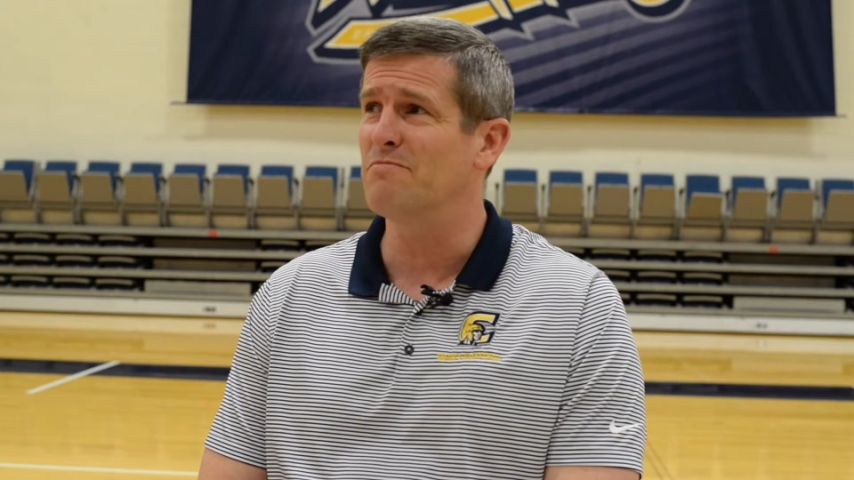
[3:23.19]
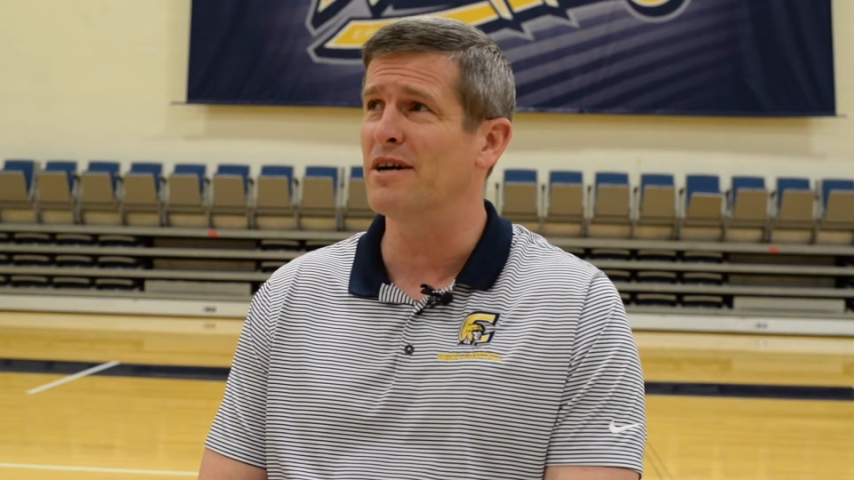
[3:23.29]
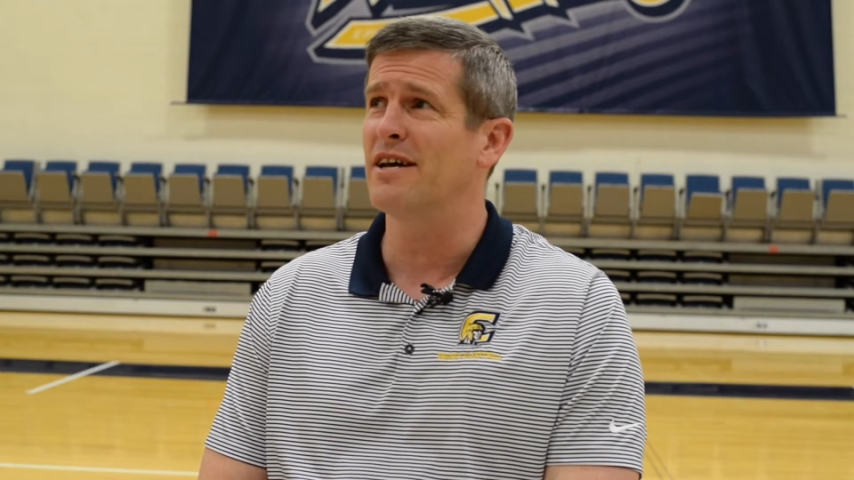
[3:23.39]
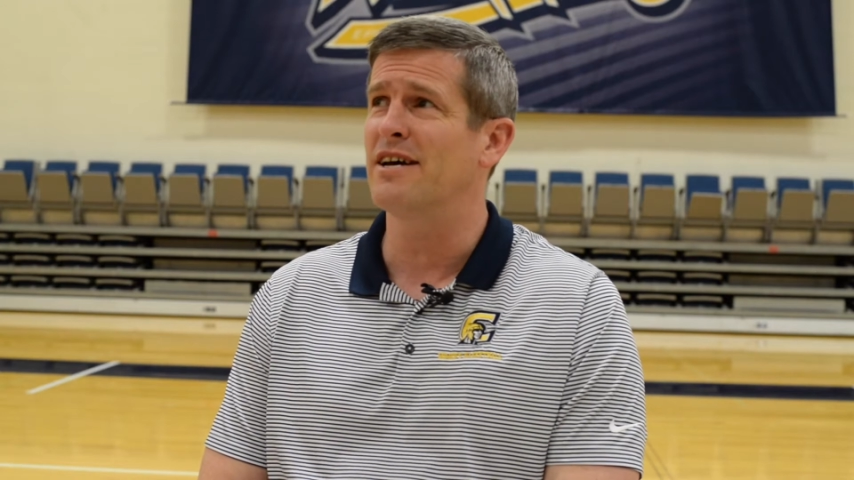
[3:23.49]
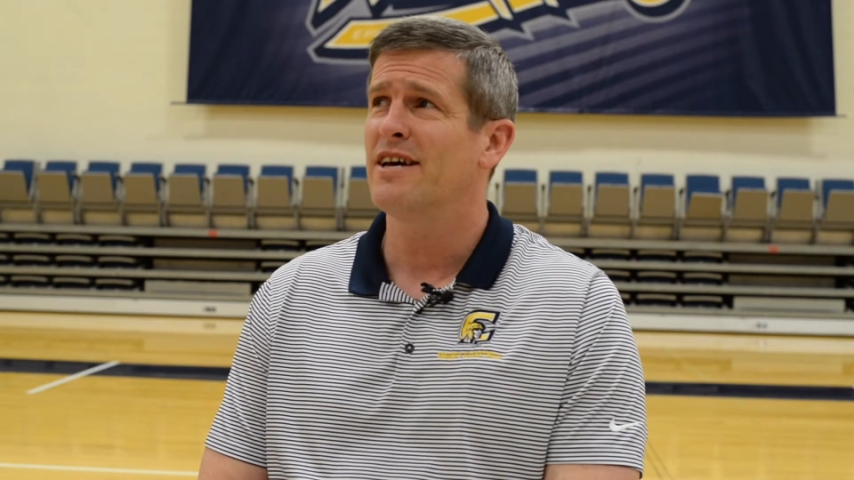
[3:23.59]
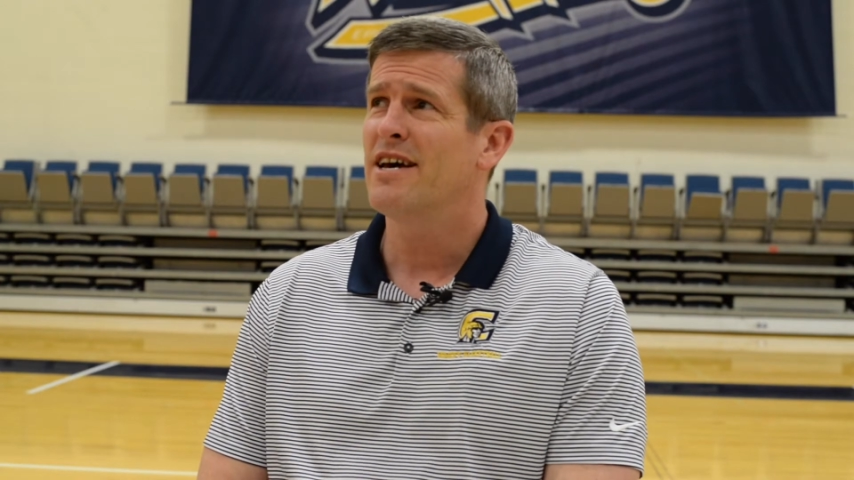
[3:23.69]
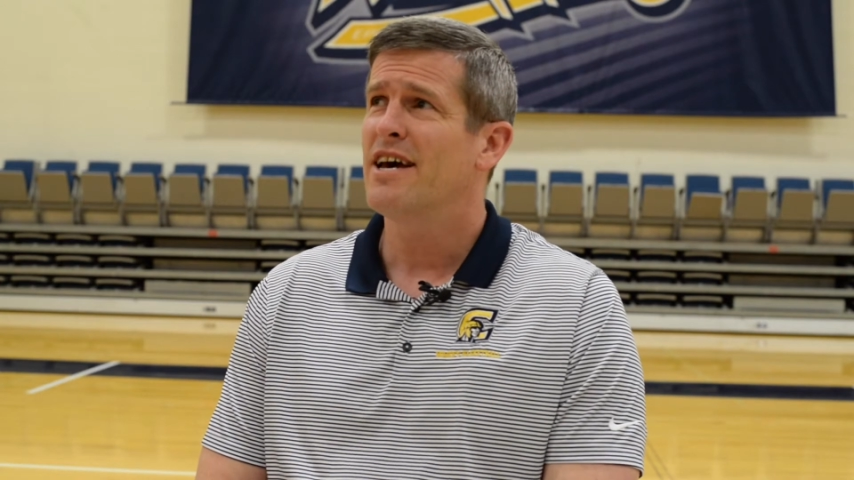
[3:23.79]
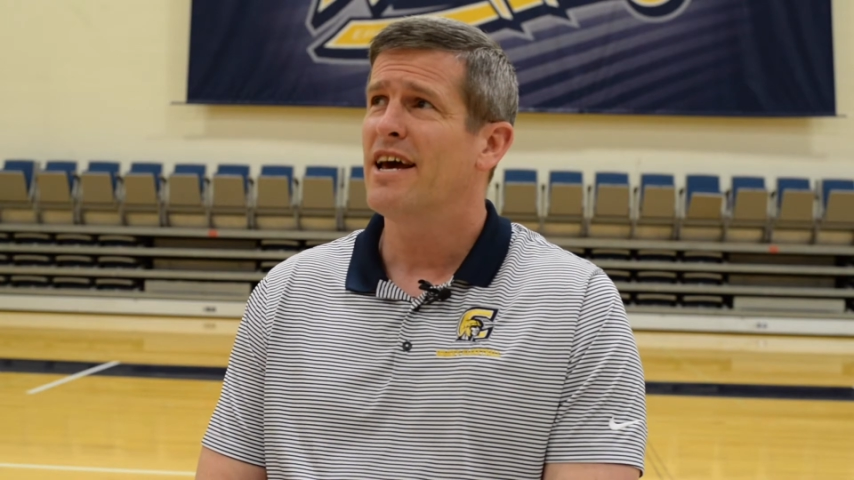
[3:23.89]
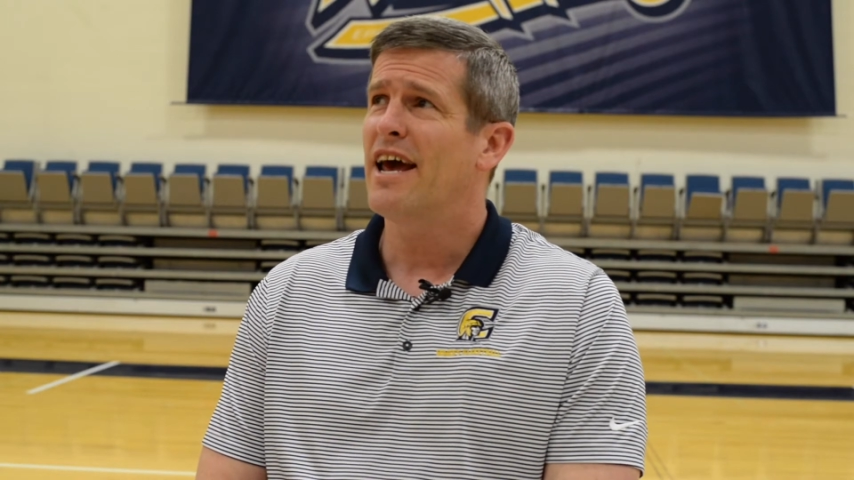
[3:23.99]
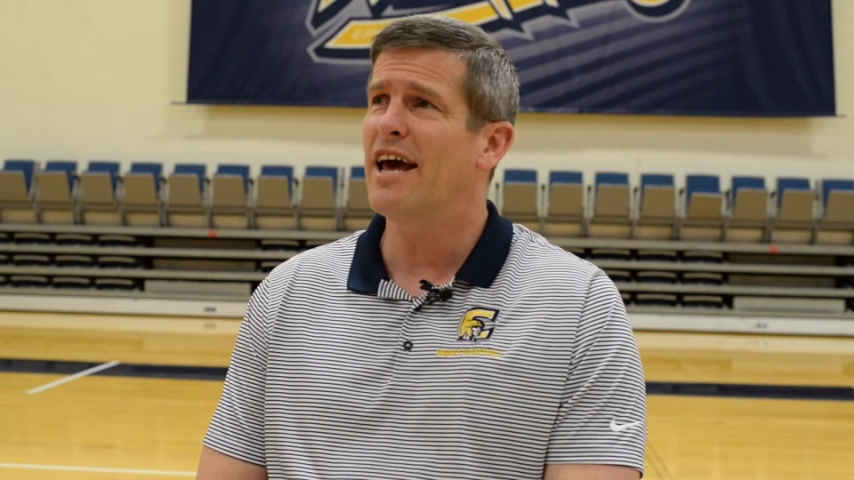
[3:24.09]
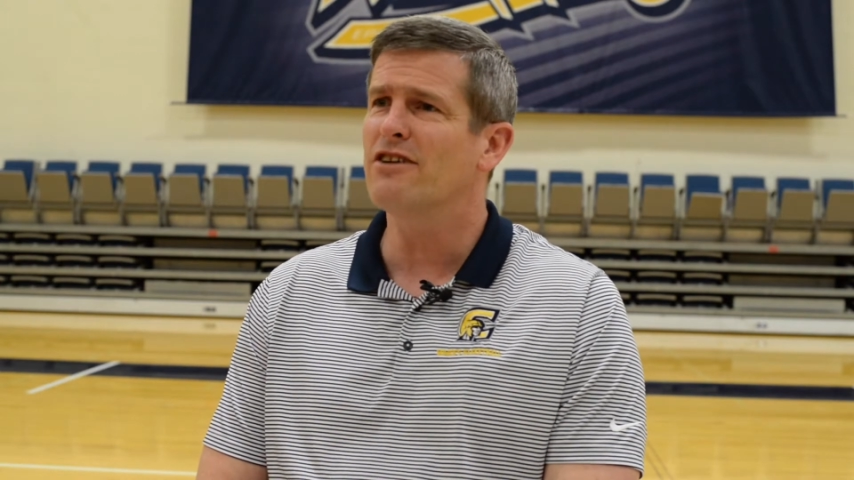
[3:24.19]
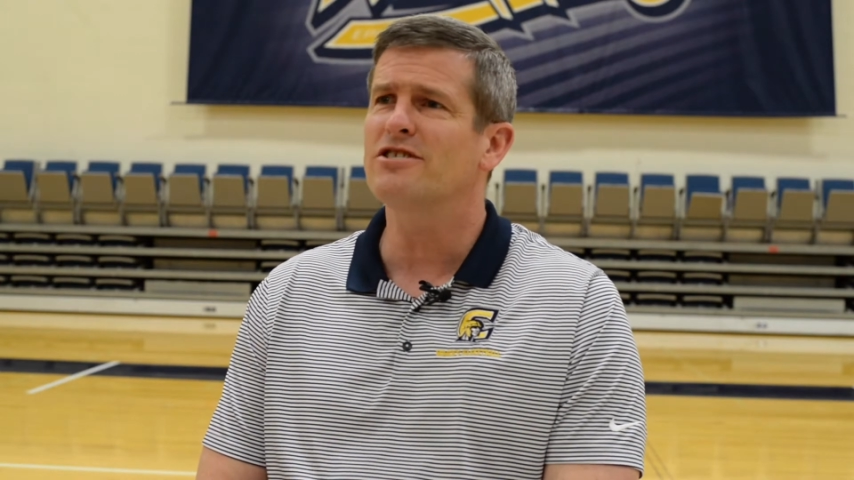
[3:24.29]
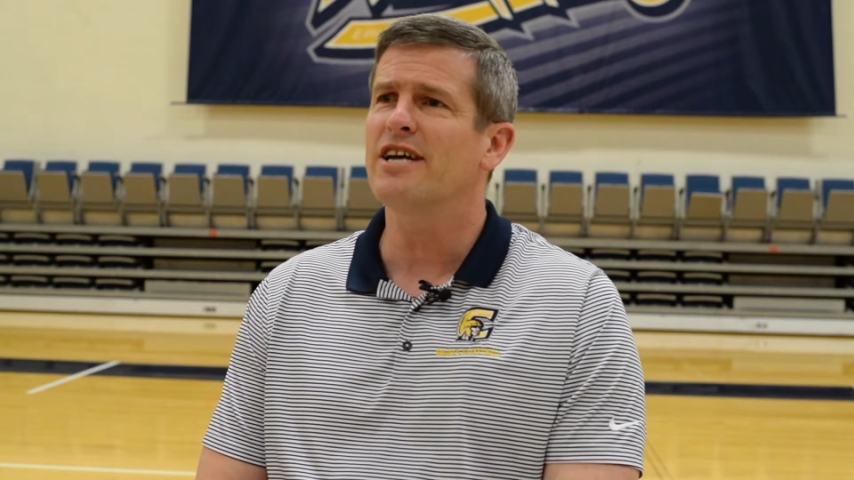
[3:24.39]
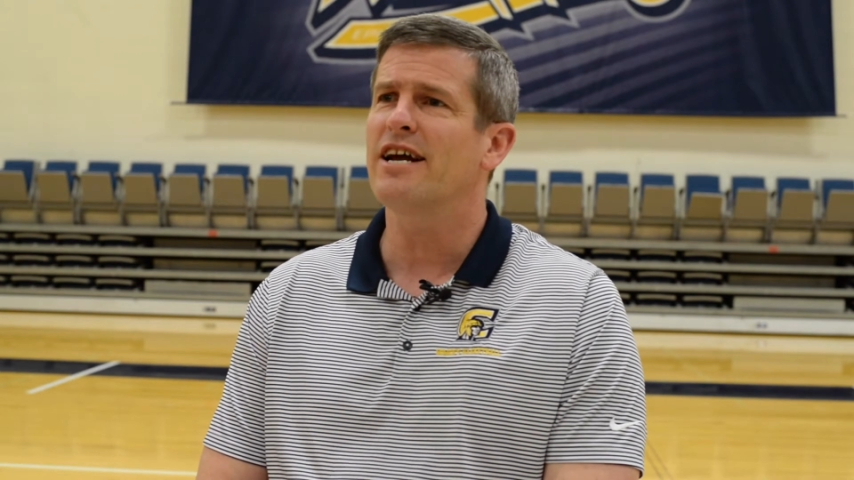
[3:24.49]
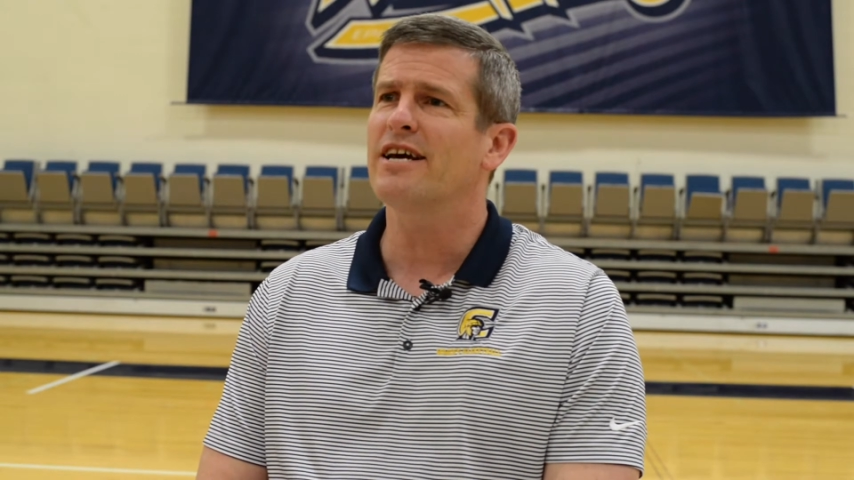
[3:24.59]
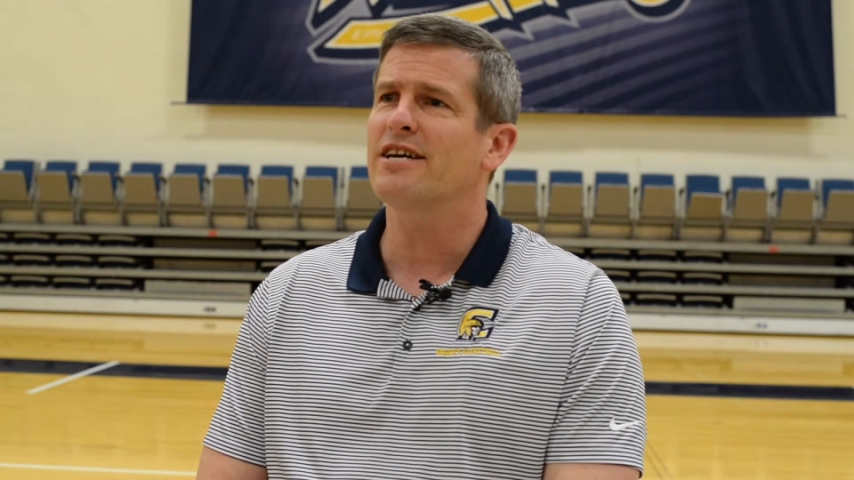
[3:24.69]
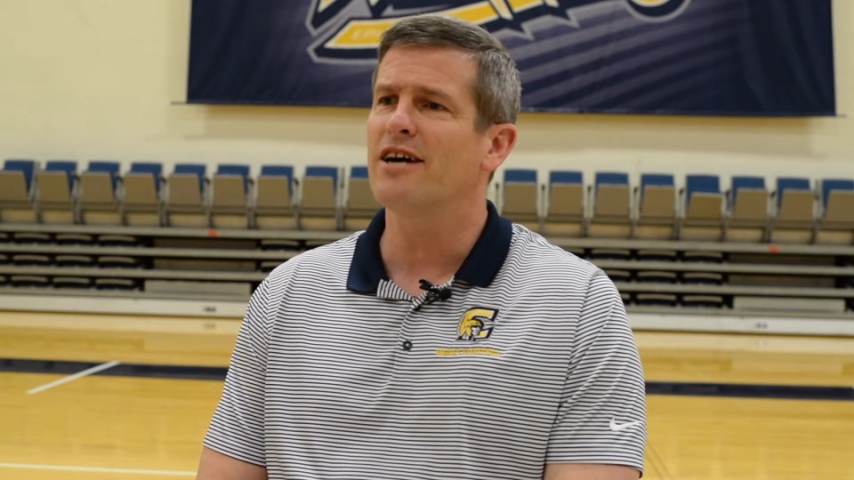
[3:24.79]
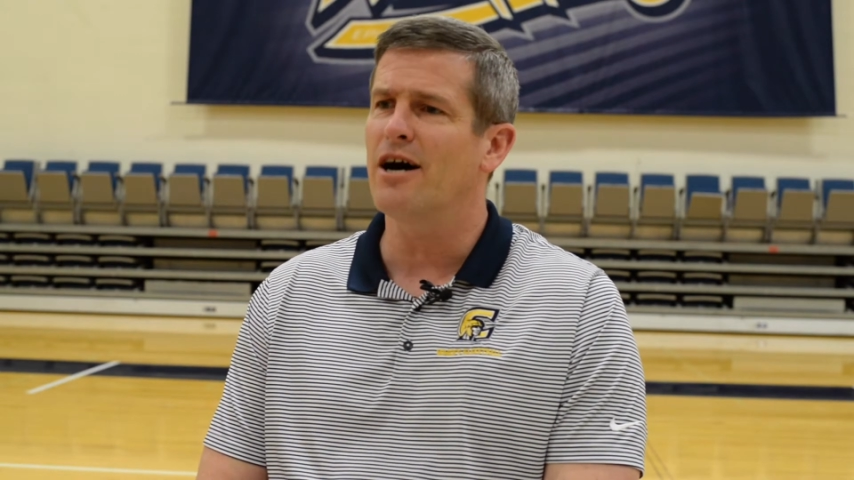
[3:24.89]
But uh, energetic,